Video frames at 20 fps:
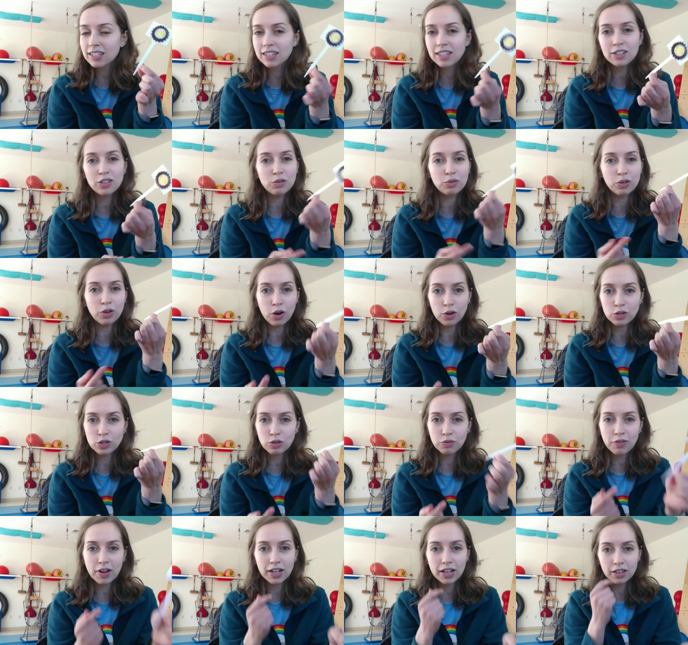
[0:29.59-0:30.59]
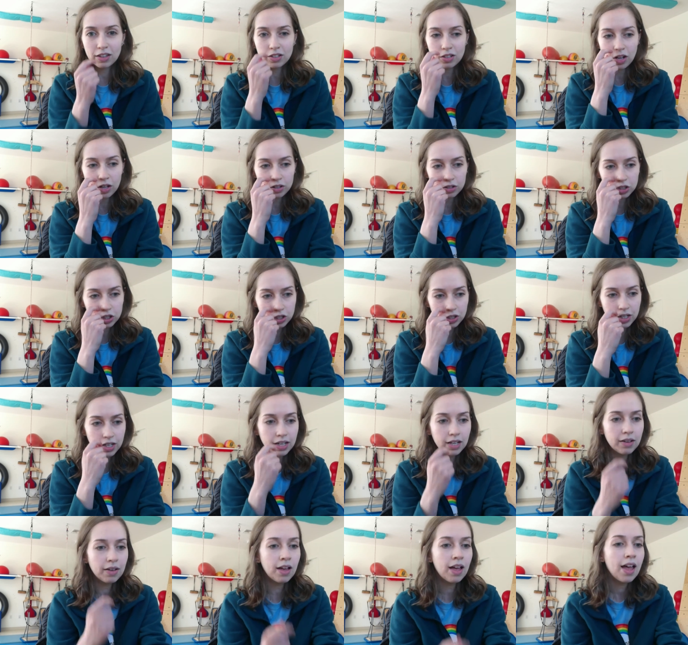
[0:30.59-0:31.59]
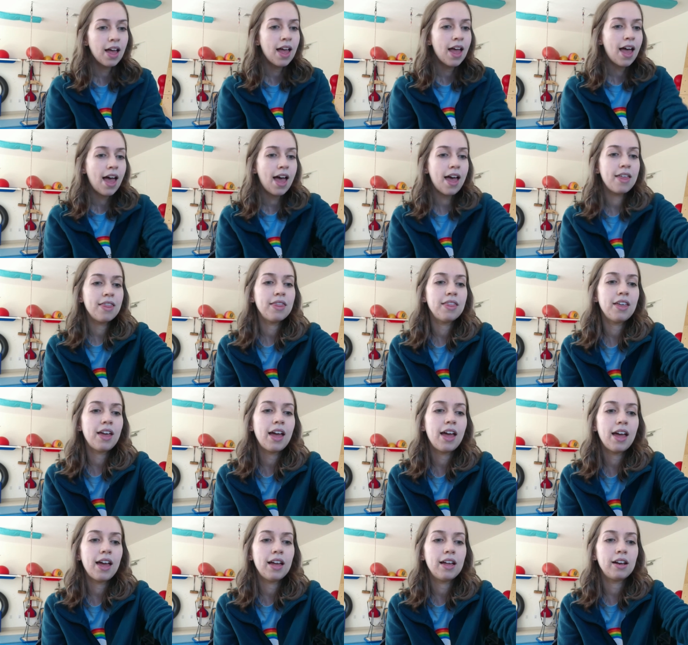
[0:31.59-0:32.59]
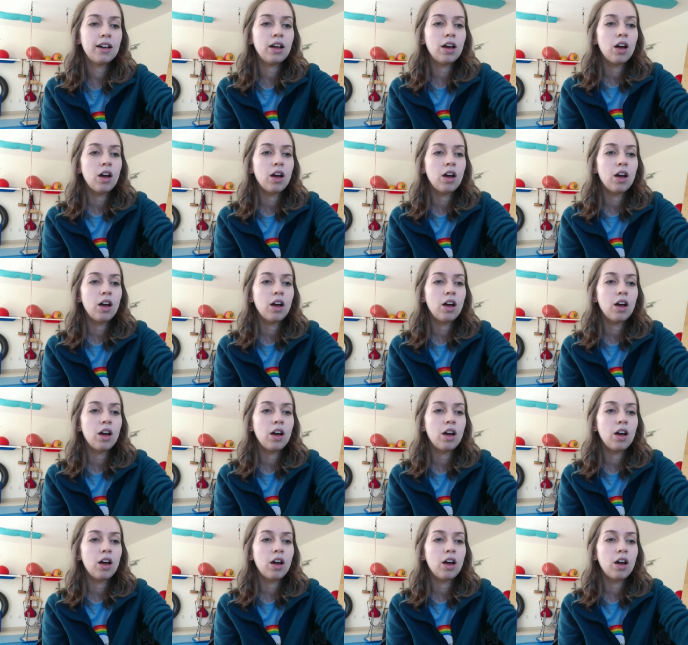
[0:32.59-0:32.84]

that you can also find at the Dollar Tree and then